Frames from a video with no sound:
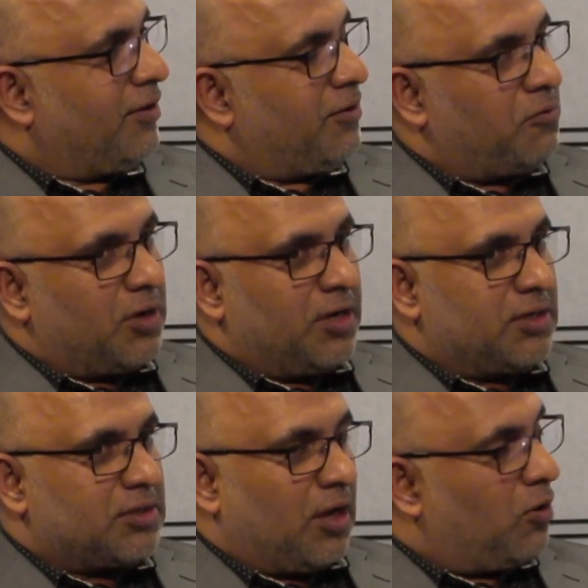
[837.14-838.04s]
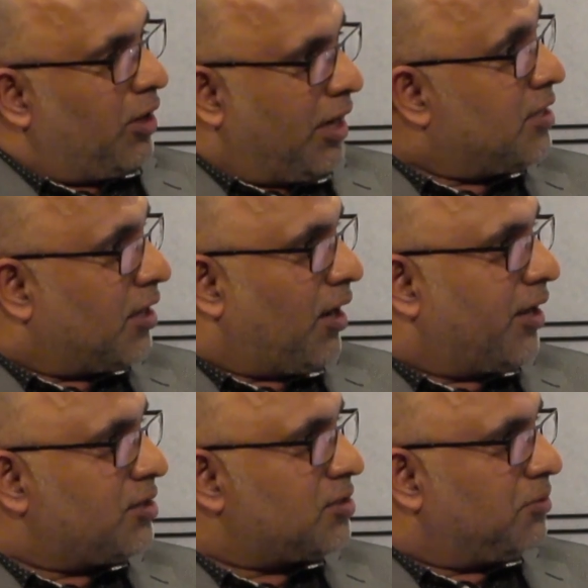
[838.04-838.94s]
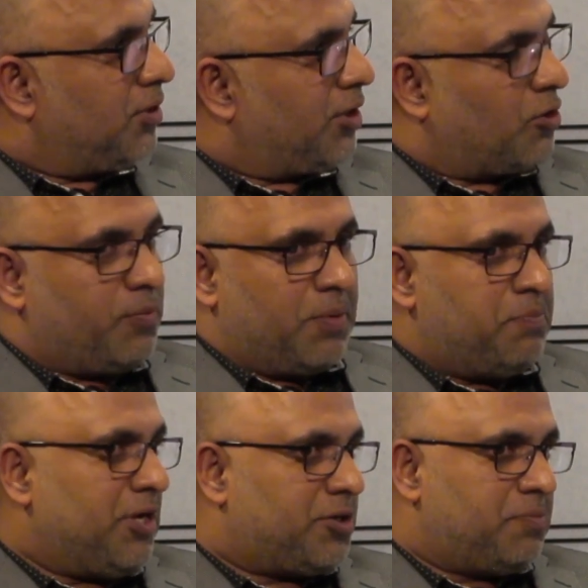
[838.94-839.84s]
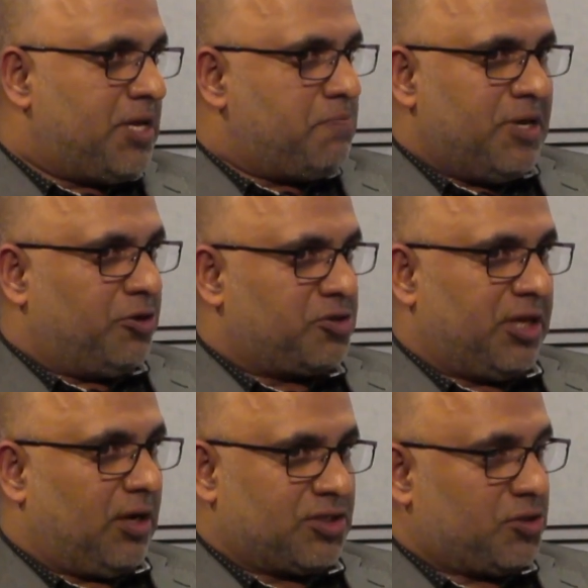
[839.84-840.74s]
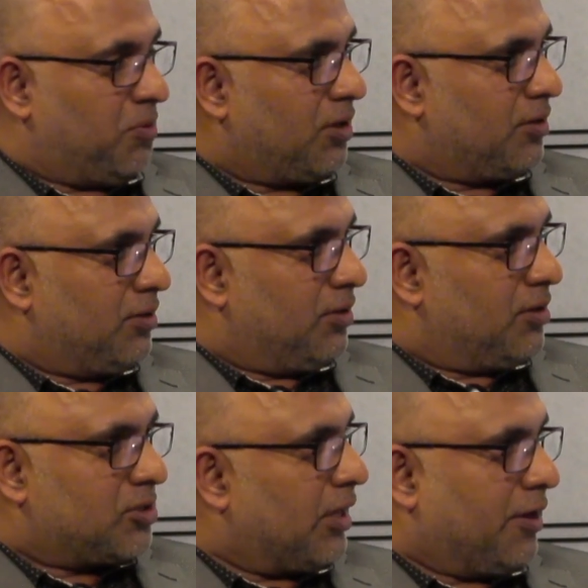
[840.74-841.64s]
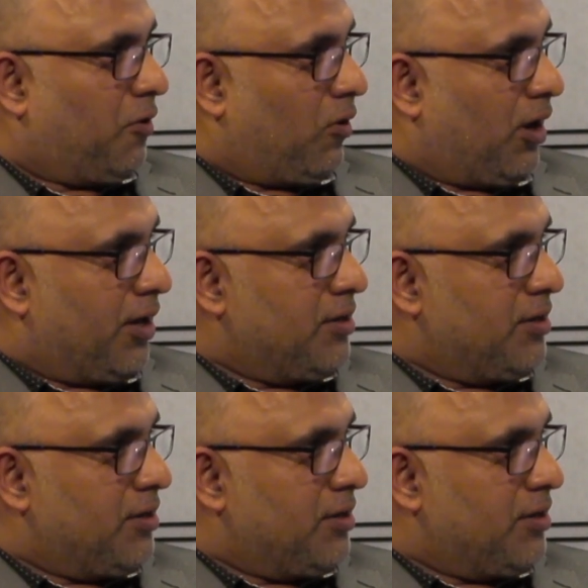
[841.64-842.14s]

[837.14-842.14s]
One is our end clients. It could be a B2B, B2C customer selling online.